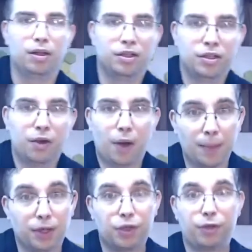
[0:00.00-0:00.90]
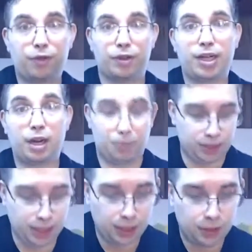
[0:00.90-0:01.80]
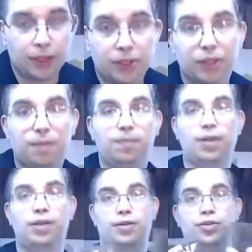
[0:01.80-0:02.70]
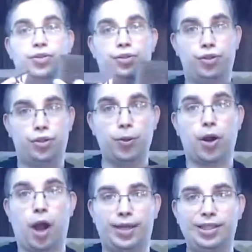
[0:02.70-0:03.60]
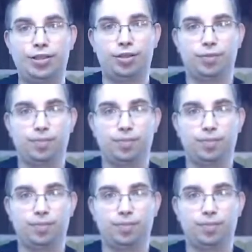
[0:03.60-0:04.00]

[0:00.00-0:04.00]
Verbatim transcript: So I'm going to show you first how to put together this Tudor cottage.